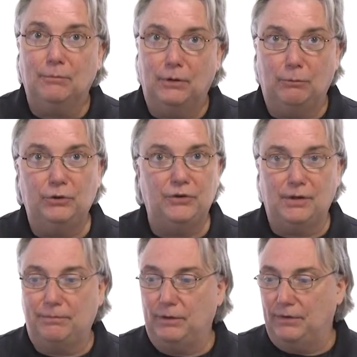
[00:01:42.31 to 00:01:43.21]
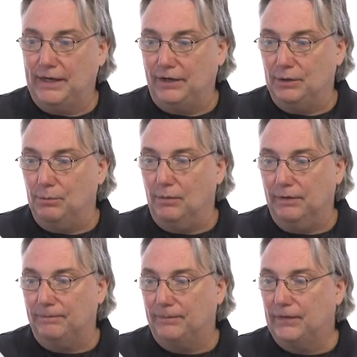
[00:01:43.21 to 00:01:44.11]
Well, we'll do something with that in a
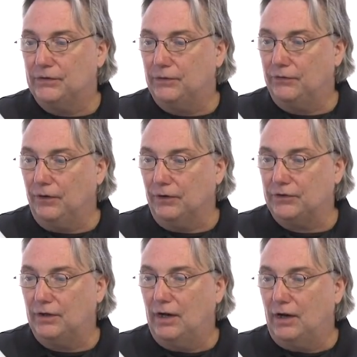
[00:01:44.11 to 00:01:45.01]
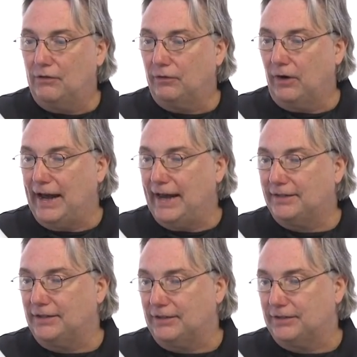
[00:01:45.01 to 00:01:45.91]
moment. So first, for our
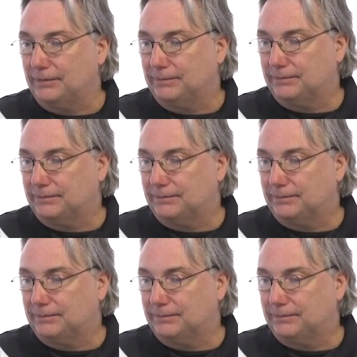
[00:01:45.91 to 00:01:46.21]
axes.